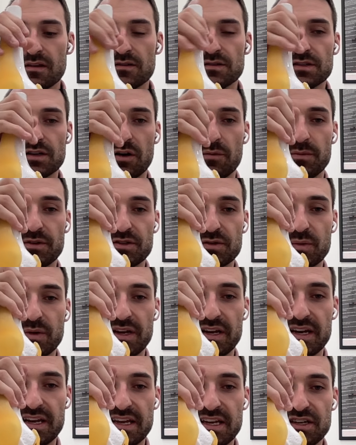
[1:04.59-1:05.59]
So
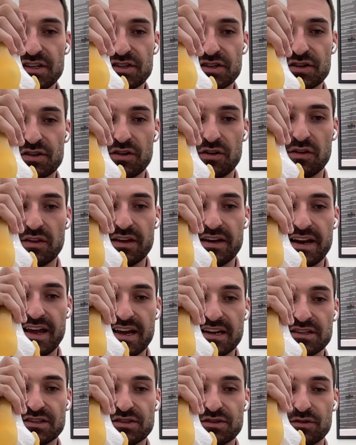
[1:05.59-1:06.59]
between internal and
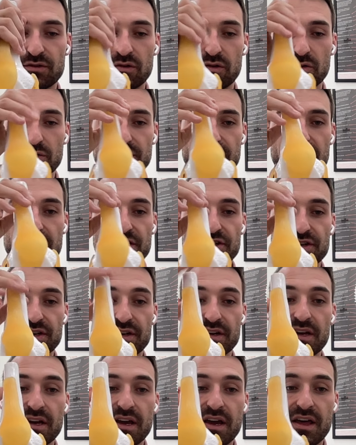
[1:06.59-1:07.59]
external
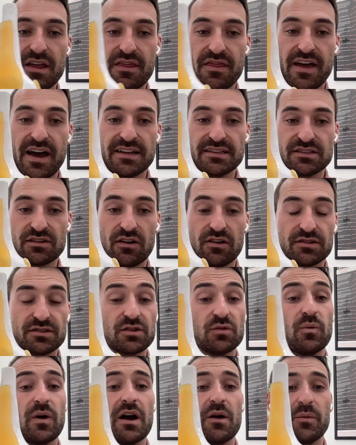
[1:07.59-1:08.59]
rotation, that's
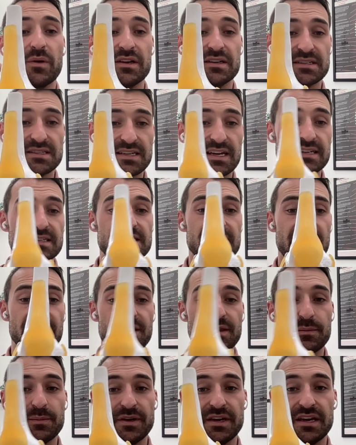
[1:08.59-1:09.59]
also why we assess that
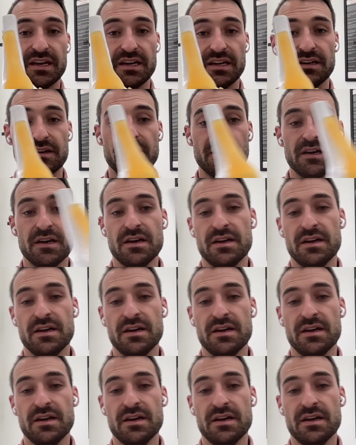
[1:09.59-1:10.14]
in the beginning.